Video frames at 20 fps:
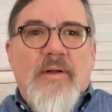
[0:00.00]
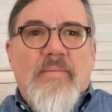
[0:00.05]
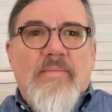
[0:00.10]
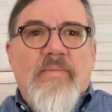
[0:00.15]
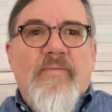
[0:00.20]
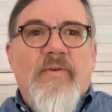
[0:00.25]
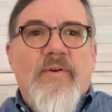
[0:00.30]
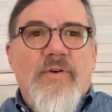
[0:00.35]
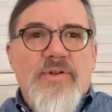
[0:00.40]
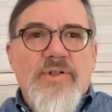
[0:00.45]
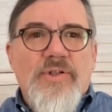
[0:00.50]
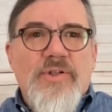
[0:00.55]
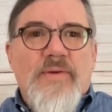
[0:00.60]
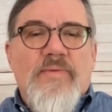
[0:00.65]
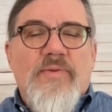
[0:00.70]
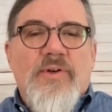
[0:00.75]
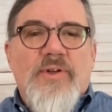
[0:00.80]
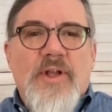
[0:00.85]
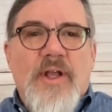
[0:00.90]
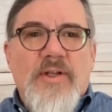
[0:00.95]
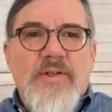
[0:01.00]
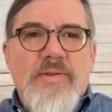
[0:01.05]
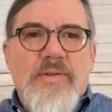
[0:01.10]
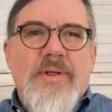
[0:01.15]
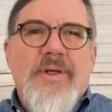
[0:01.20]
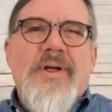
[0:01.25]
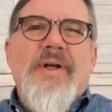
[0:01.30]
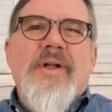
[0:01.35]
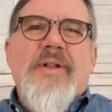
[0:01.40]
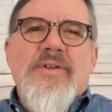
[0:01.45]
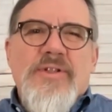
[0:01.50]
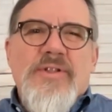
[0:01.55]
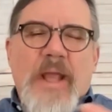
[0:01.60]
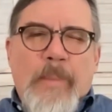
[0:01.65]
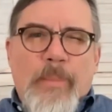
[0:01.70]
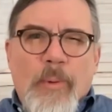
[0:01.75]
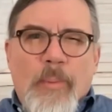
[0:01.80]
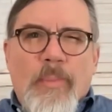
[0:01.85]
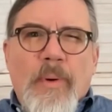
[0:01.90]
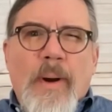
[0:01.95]
versions of their tests.
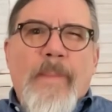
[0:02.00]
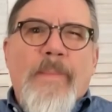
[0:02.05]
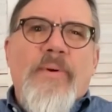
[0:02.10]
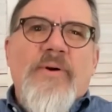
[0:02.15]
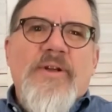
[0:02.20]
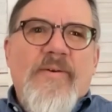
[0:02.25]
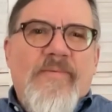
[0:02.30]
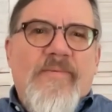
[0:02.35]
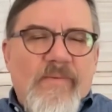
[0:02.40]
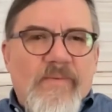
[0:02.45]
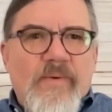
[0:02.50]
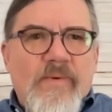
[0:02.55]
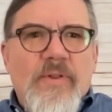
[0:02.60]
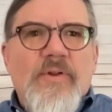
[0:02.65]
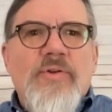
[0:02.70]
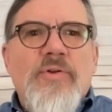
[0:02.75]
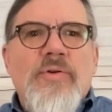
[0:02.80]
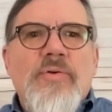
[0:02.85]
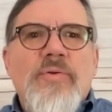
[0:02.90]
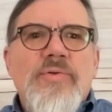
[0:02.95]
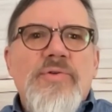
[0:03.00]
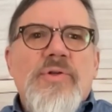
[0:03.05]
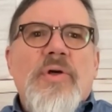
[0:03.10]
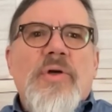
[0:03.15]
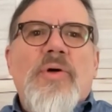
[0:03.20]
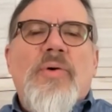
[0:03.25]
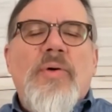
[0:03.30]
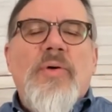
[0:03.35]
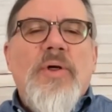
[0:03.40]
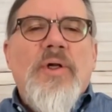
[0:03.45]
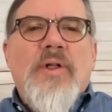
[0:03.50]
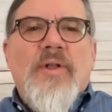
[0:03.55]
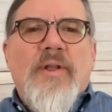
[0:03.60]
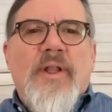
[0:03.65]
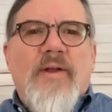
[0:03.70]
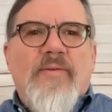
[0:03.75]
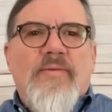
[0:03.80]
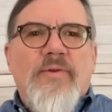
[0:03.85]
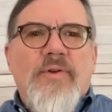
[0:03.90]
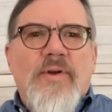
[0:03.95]
Sample prep are different for the 2, so they
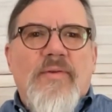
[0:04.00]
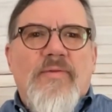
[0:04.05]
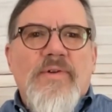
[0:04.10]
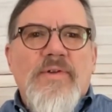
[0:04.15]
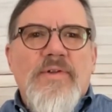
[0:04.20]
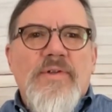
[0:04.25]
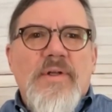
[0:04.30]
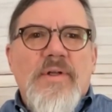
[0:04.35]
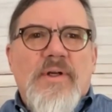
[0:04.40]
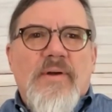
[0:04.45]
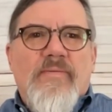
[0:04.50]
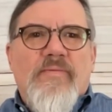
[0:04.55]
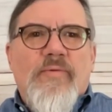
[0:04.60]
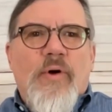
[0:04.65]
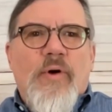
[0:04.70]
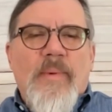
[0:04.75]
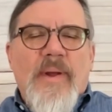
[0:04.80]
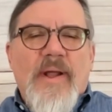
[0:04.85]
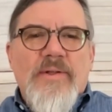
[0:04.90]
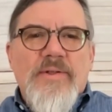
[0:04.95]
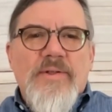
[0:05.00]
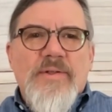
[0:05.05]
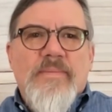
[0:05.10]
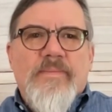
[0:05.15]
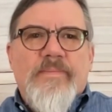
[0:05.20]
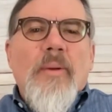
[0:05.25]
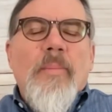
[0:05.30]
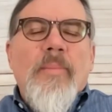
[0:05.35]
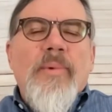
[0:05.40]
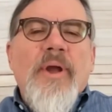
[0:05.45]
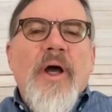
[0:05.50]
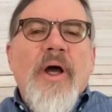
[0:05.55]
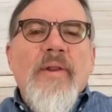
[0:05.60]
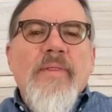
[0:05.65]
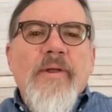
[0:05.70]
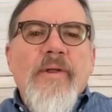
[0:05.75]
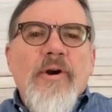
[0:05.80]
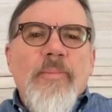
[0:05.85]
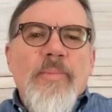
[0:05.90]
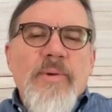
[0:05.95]
have 2 different formats.
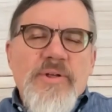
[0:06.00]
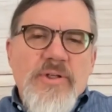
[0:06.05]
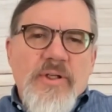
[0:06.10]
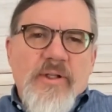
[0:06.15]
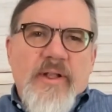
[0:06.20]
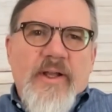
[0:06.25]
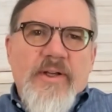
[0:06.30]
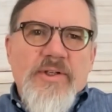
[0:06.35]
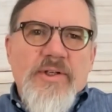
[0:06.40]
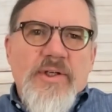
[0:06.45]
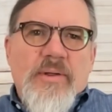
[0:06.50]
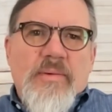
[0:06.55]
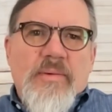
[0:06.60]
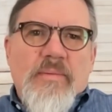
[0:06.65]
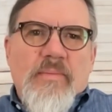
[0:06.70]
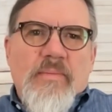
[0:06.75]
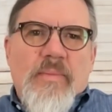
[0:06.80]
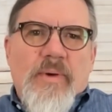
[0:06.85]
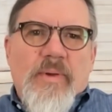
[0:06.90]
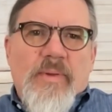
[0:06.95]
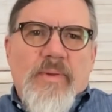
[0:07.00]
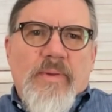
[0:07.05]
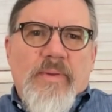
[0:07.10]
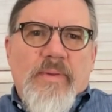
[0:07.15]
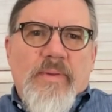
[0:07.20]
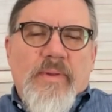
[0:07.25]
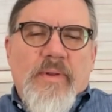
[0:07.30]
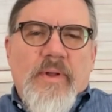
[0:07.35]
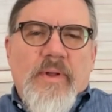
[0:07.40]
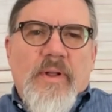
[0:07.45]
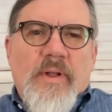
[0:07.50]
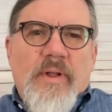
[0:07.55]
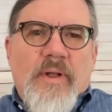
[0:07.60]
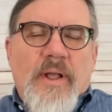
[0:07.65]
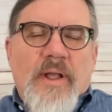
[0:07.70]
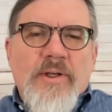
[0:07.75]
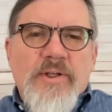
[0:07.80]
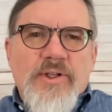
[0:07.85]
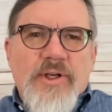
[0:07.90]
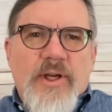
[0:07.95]
Beyond therapy selection with
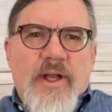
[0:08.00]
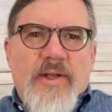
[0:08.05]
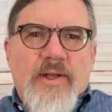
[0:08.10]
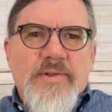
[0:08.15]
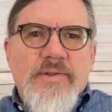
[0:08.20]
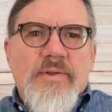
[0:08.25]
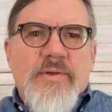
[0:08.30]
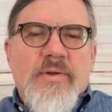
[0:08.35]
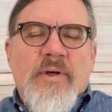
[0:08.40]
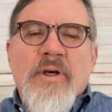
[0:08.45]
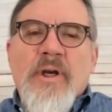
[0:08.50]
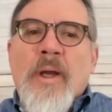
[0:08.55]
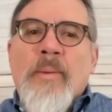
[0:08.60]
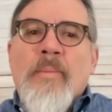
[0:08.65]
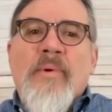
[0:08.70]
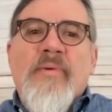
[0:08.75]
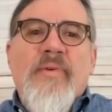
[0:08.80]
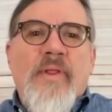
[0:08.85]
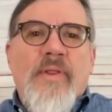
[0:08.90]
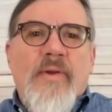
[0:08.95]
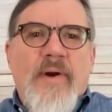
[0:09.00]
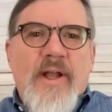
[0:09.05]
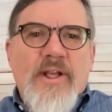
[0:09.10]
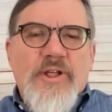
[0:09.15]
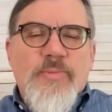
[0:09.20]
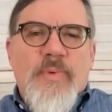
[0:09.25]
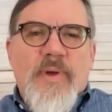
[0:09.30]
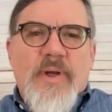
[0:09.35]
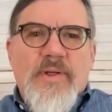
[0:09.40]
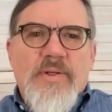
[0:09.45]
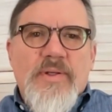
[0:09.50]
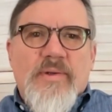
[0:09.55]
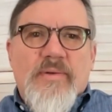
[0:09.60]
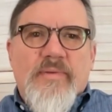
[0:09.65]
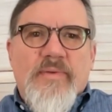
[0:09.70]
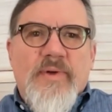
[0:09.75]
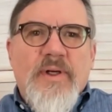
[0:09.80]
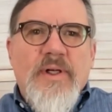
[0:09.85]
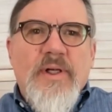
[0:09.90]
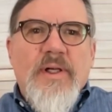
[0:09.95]
NGS, there are a number of other aspects of
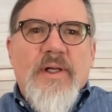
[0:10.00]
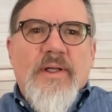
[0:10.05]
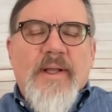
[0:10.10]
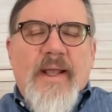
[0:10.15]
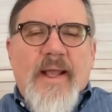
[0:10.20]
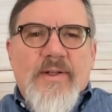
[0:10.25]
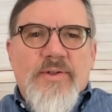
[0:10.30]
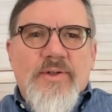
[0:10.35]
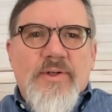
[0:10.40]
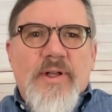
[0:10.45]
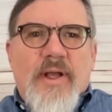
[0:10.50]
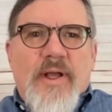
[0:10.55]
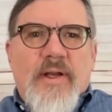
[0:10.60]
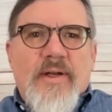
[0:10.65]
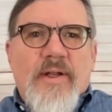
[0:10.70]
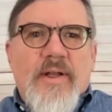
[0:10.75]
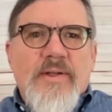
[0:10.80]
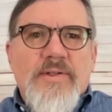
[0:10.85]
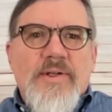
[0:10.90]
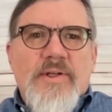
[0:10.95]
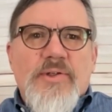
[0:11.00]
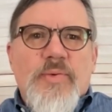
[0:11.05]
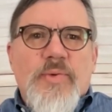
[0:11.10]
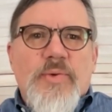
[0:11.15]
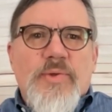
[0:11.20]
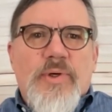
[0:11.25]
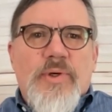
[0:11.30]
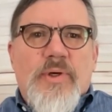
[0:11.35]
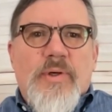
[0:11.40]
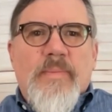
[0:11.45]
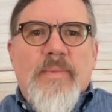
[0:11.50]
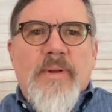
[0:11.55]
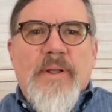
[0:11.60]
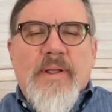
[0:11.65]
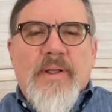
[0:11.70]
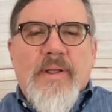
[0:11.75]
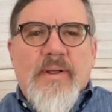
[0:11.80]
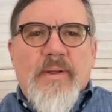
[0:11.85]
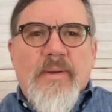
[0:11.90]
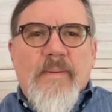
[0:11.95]
cancer diagnostics which are
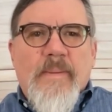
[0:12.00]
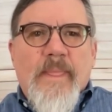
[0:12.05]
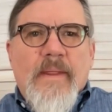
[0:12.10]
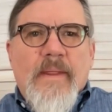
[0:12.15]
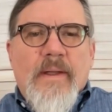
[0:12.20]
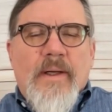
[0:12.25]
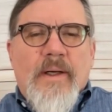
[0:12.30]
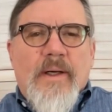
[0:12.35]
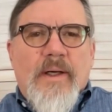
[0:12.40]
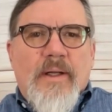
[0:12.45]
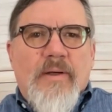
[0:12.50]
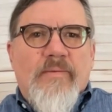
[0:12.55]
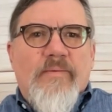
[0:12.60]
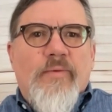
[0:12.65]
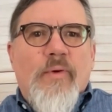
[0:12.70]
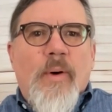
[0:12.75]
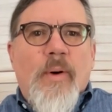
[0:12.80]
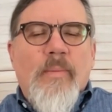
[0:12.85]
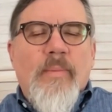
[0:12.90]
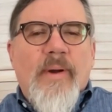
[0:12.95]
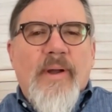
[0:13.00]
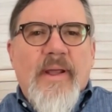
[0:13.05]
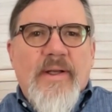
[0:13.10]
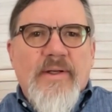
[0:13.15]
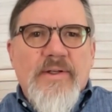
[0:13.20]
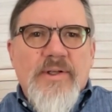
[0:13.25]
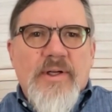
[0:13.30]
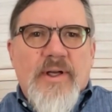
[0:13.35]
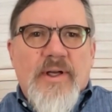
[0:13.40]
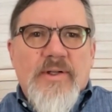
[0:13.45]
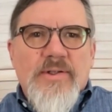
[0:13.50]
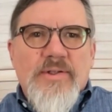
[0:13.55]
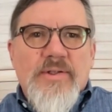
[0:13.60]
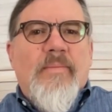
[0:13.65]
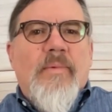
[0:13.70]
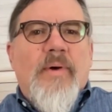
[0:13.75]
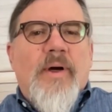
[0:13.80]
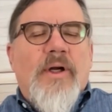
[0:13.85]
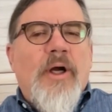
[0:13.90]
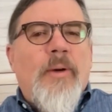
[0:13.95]
being informed by NGS.
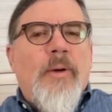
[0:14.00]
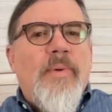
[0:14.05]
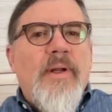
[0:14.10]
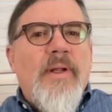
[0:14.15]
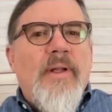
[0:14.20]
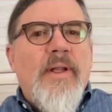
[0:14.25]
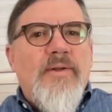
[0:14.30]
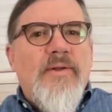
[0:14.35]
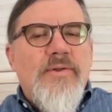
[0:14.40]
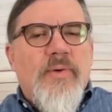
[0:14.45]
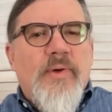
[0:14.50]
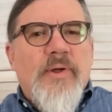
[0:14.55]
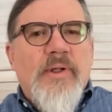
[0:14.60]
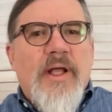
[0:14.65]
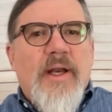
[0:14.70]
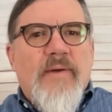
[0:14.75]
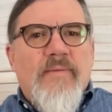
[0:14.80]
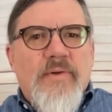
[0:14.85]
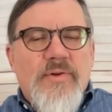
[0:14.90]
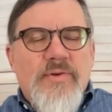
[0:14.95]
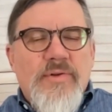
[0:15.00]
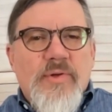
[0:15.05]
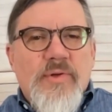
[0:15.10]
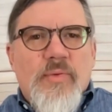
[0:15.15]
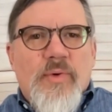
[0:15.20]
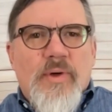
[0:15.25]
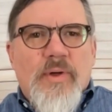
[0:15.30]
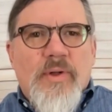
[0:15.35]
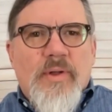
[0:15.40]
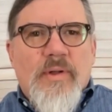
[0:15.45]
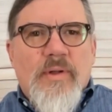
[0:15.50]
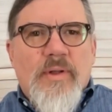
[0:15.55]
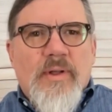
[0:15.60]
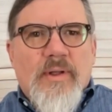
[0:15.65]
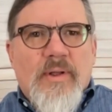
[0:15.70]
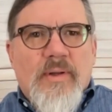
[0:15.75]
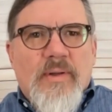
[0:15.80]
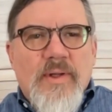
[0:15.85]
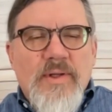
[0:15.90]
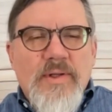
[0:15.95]
A company that's doing a lot of interesting work
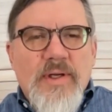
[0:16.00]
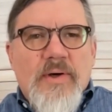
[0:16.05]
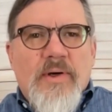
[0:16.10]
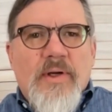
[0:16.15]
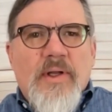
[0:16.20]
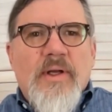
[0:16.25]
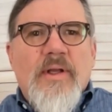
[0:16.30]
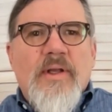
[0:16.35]
in this area